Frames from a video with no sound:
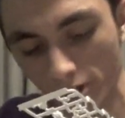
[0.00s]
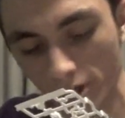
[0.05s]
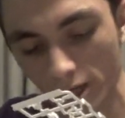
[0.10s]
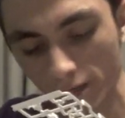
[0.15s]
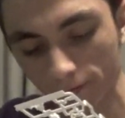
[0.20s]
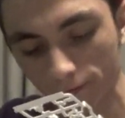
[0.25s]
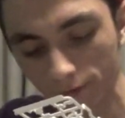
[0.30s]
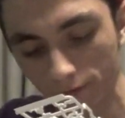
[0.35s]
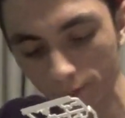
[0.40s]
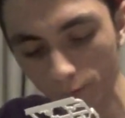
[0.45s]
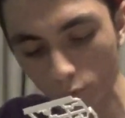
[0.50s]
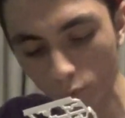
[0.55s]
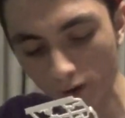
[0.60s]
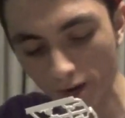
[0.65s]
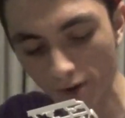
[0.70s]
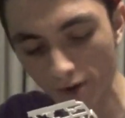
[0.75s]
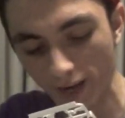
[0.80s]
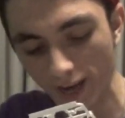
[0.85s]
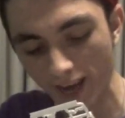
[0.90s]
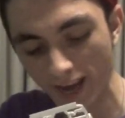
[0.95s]
off from
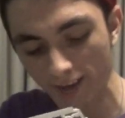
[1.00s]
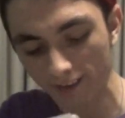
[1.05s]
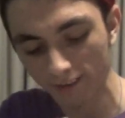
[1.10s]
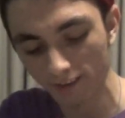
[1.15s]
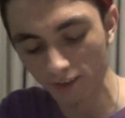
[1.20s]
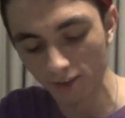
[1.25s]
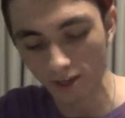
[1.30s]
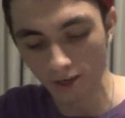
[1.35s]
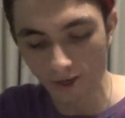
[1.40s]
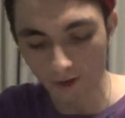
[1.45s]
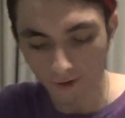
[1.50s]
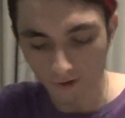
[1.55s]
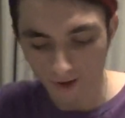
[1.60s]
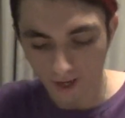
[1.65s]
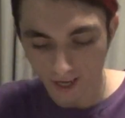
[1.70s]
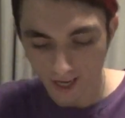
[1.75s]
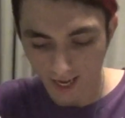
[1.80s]
where it has to go,